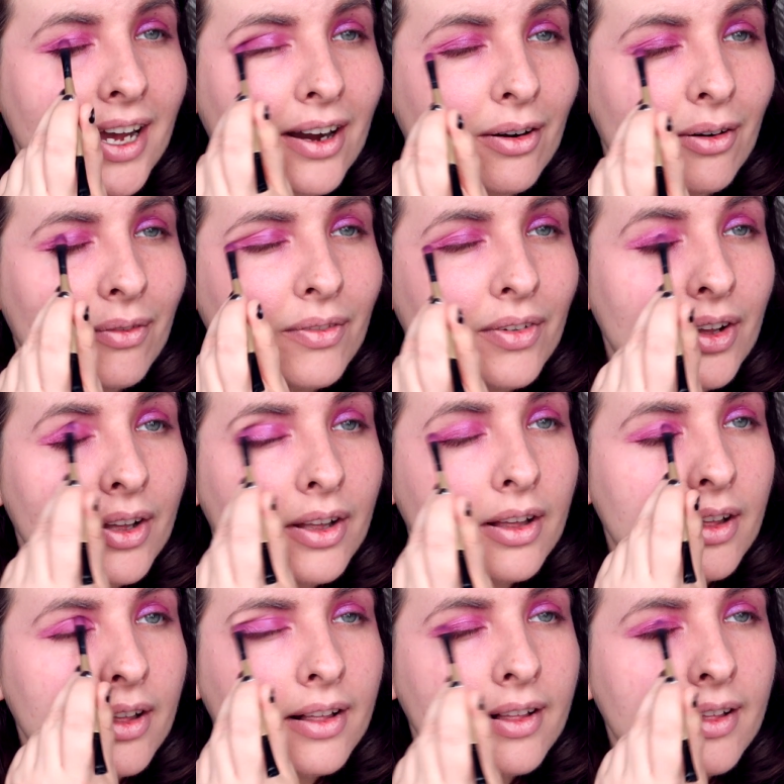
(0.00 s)
out
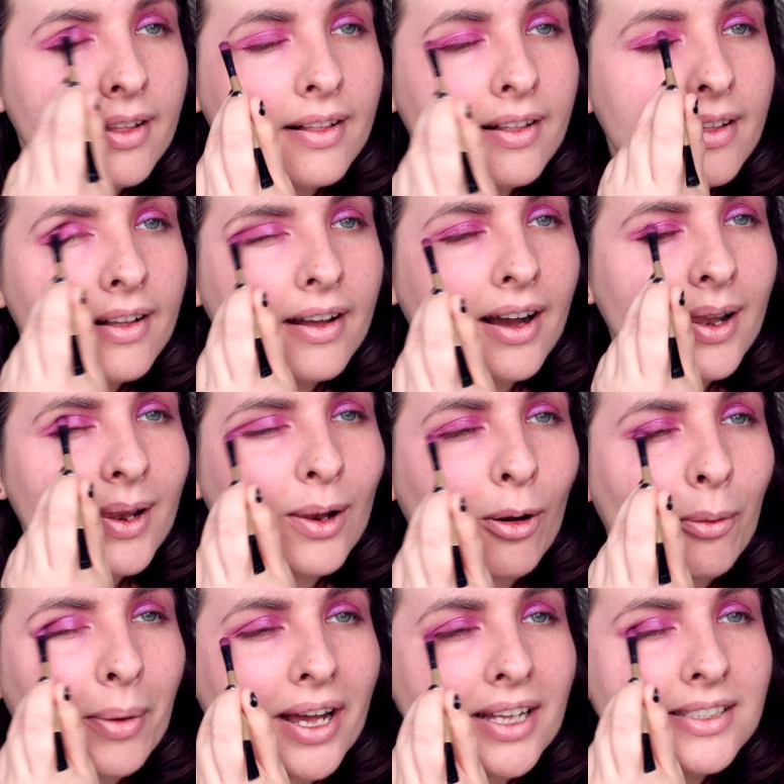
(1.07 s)
a
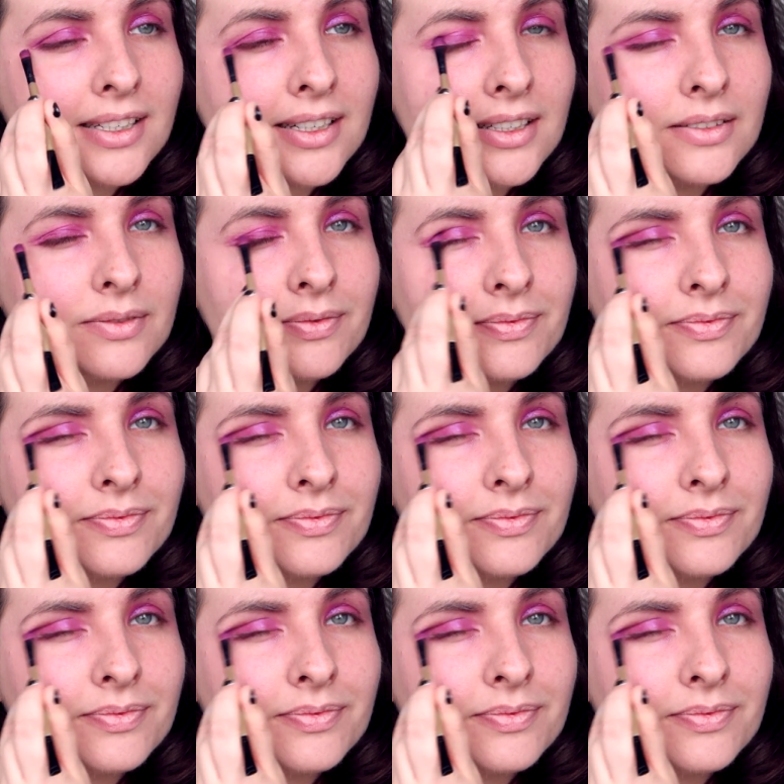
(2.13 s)
lot better.